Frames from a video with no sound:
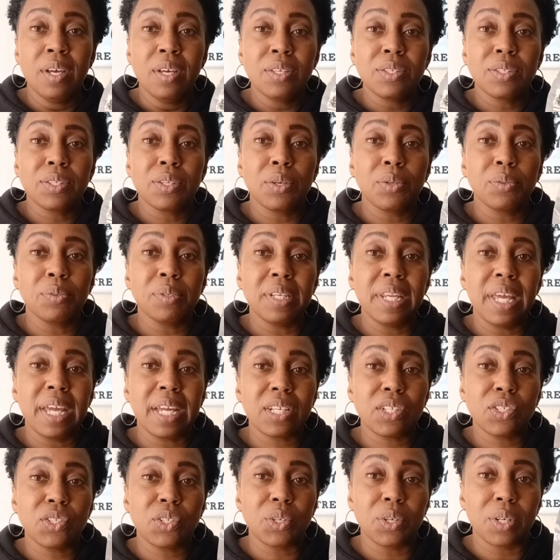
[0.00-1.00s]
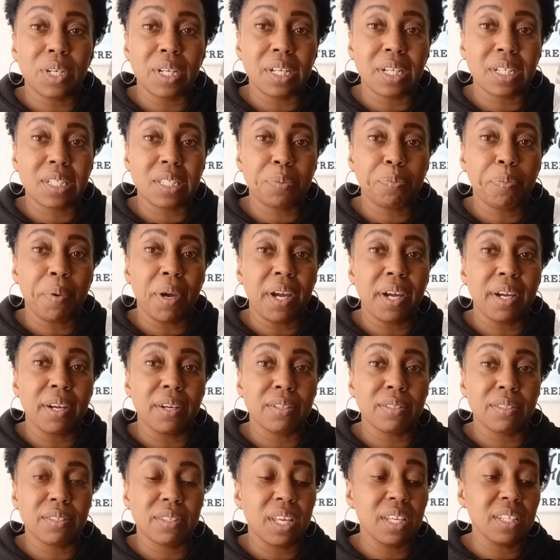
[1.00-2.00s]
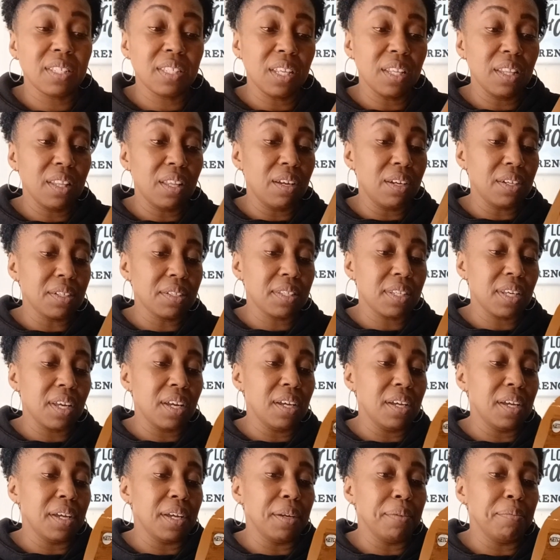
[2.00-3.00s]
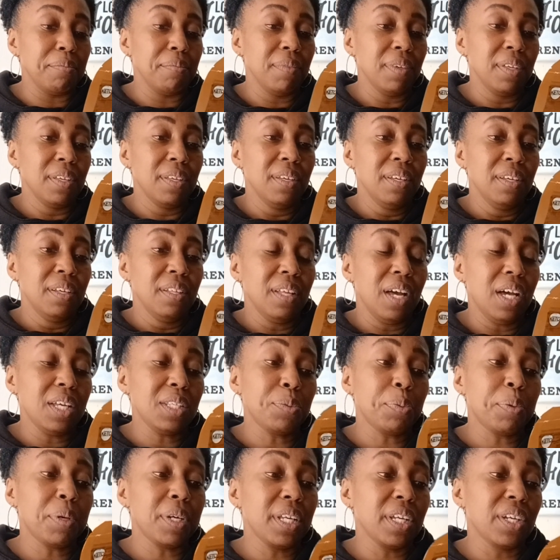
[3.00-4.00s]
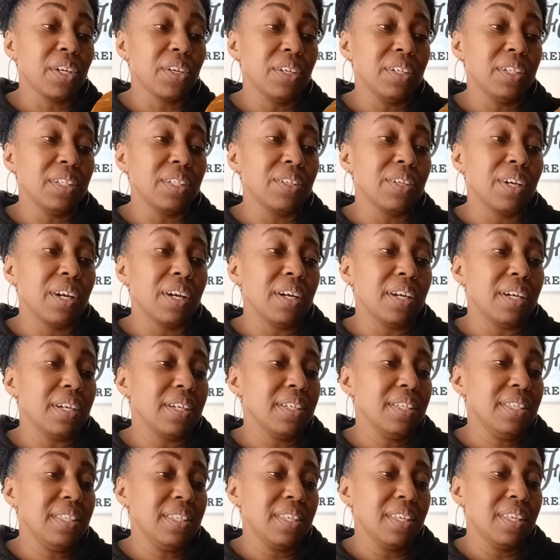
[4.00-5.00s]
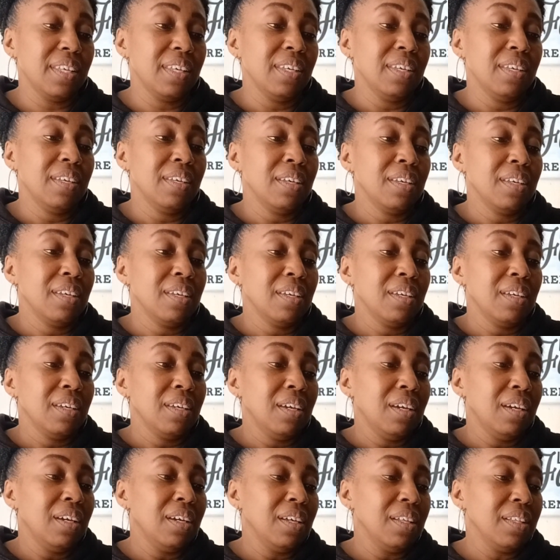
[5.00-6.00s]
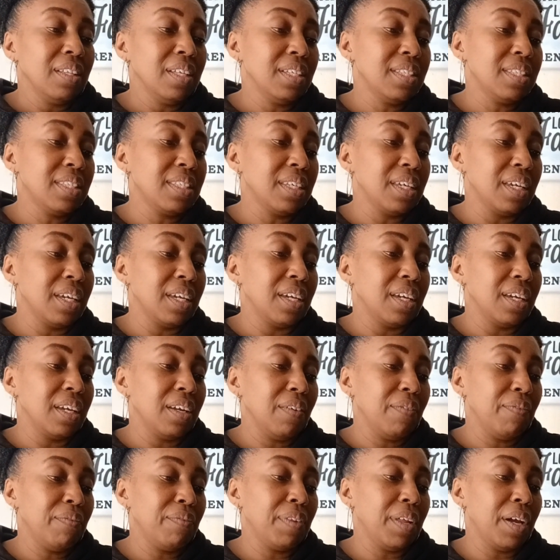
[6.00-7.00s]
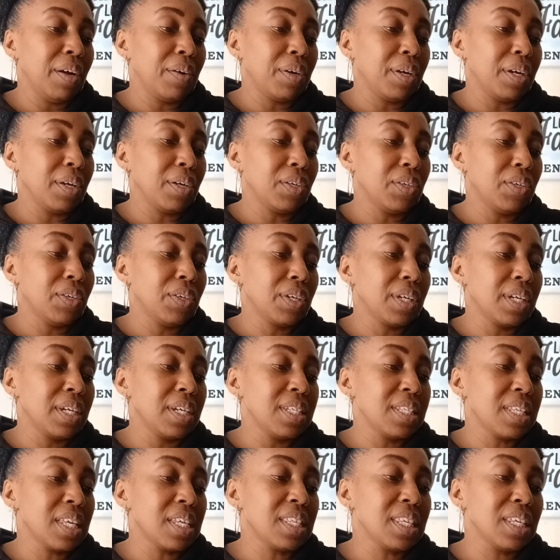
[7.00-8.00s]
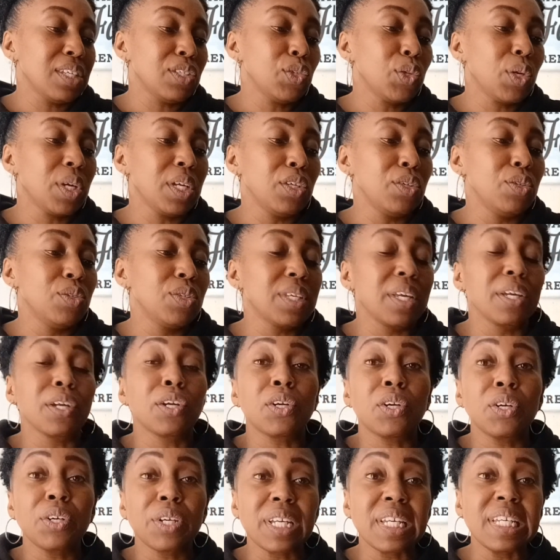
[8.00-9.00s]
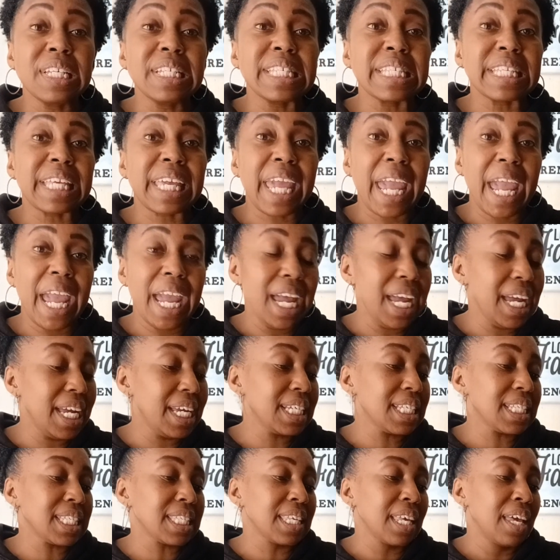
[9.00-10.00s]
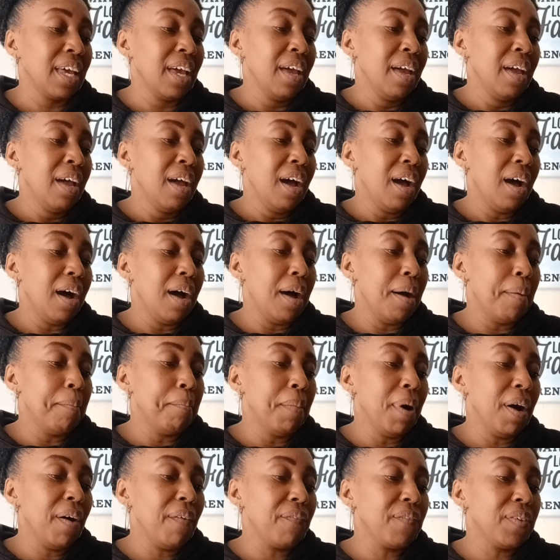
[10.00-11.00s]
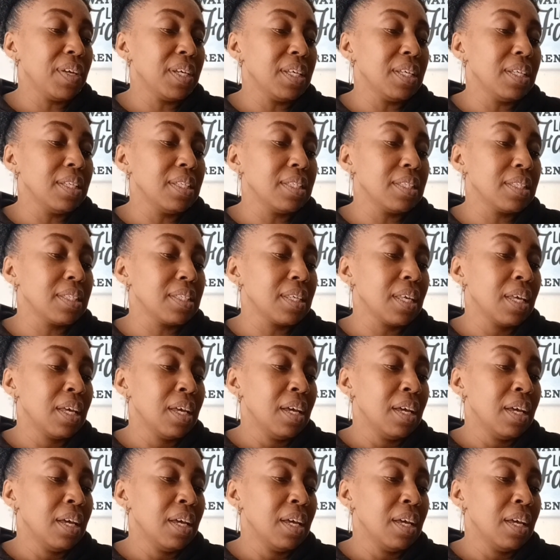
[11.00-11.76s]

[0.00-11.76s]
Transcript: So next year it expires. That's a long time. That's pretty good, you guys. Let's see. Flour and cookies. It says you can use in cookies, cakes, uh, muffins,